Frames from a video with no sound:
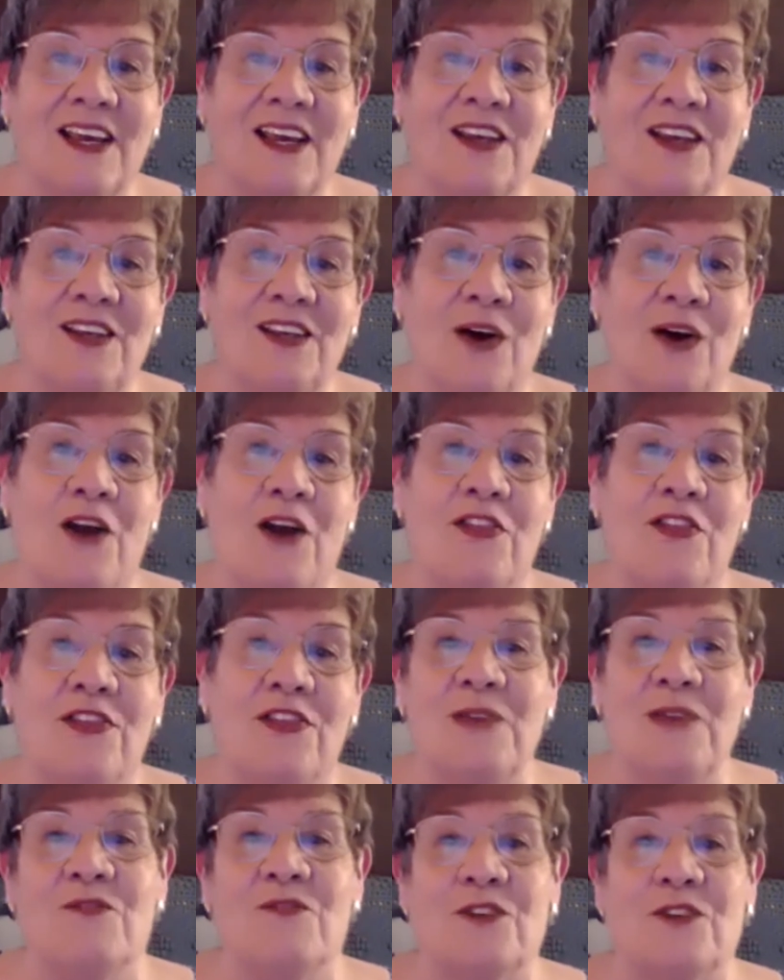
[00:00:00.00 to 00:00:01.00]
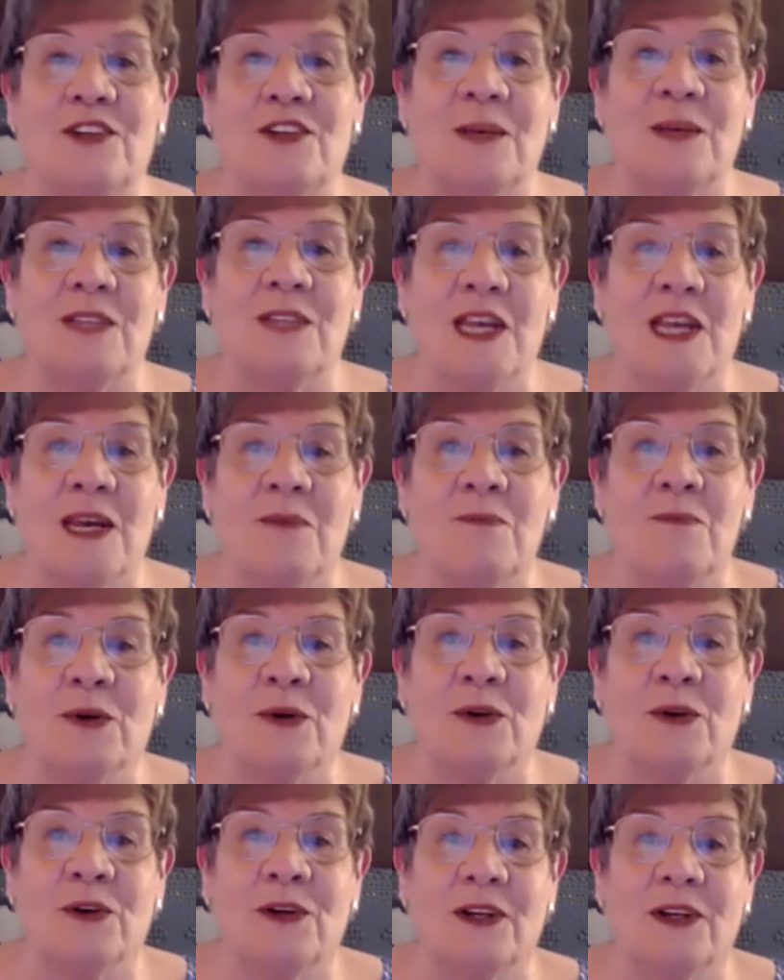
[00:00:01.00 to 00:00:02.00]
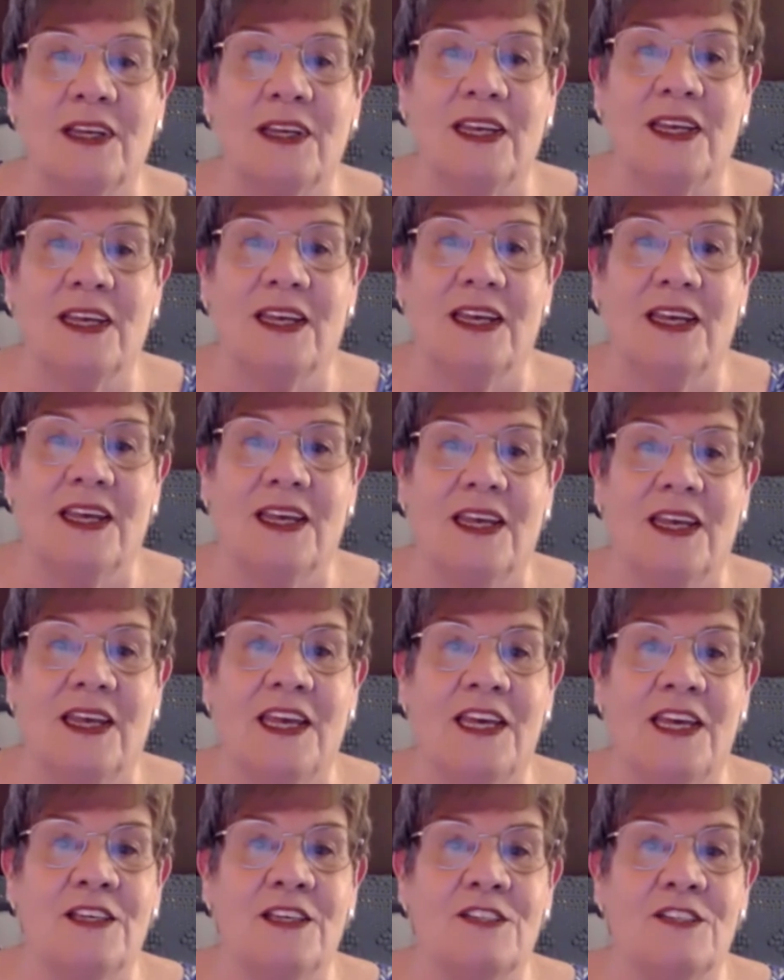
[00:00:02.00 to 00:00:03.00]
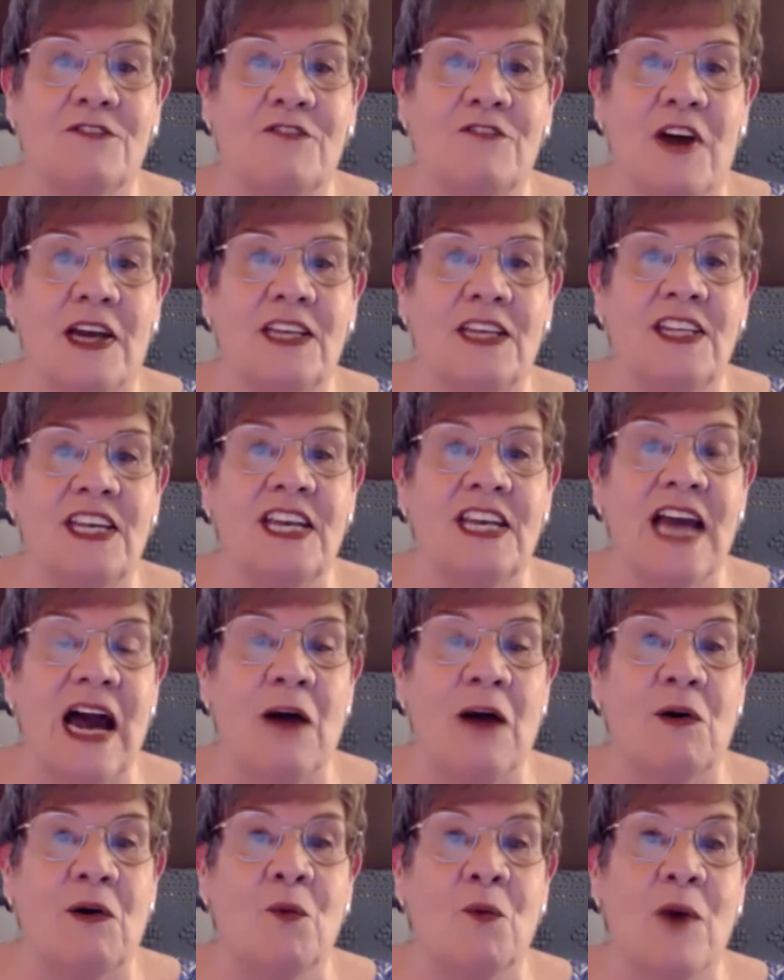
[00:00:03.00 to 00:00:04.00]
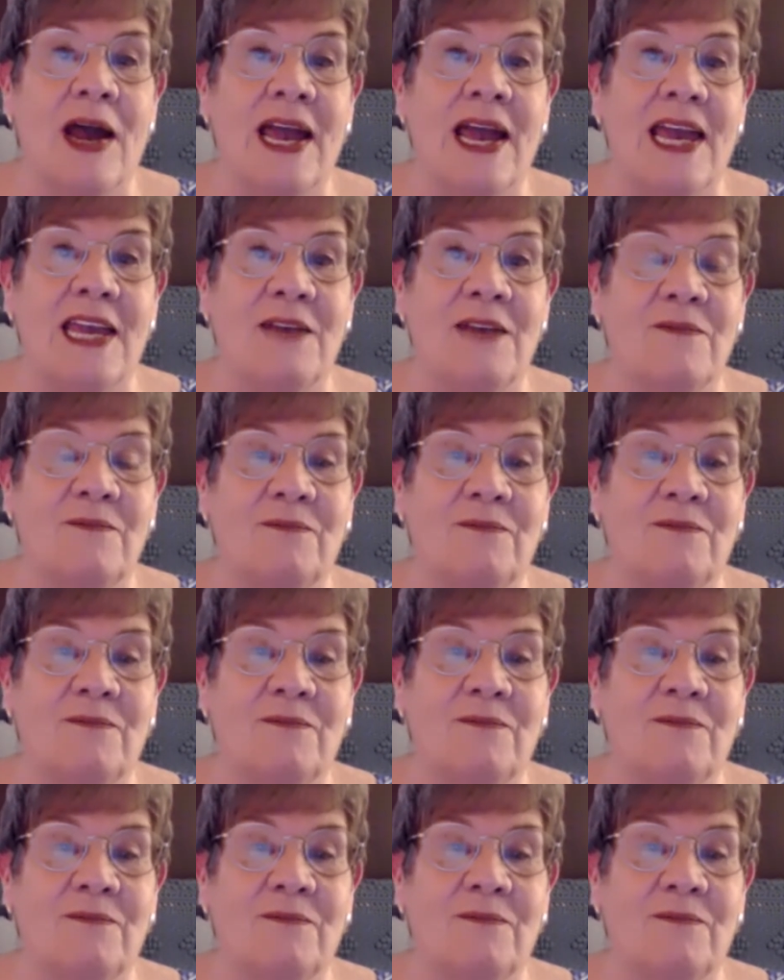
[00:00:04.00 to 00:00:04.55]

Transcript: You know, our theme for September is finding our way.